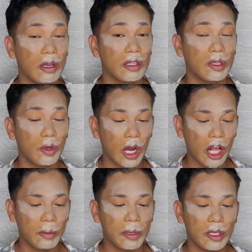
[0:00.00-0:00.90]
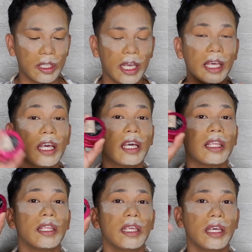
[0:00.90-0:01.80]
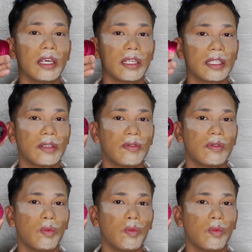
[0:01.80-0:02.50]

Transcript: contour, I'll be using this